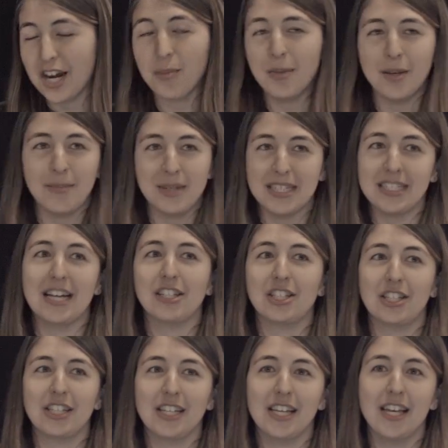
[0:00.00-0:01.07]
Airbnb is
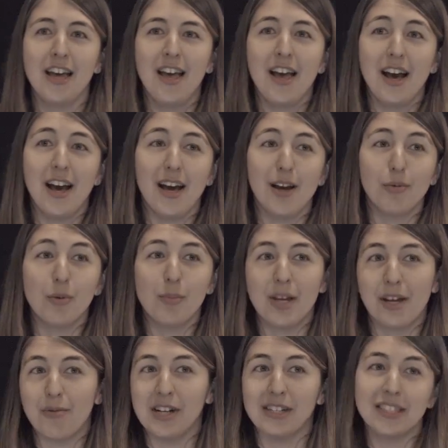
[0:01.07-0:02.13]
actually Ruby
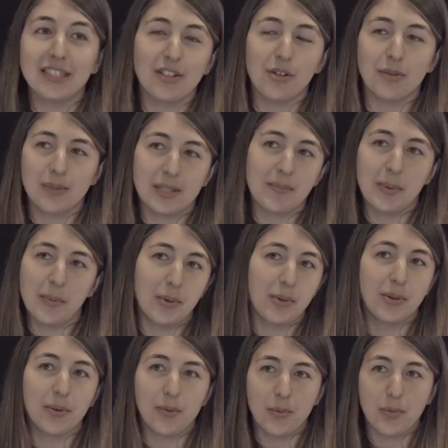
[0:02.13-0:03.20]
on Rails, so some
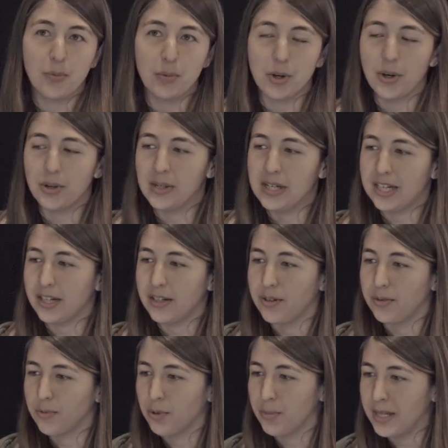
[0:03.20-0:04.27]
people will code
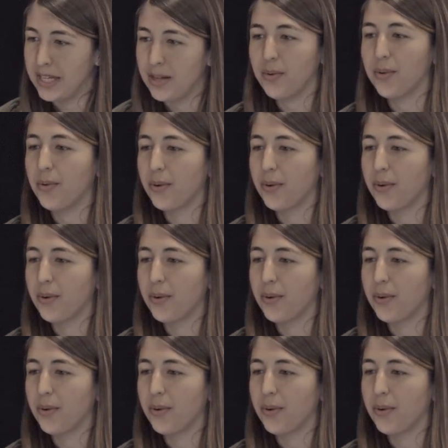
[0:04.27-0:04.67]
in Ruby.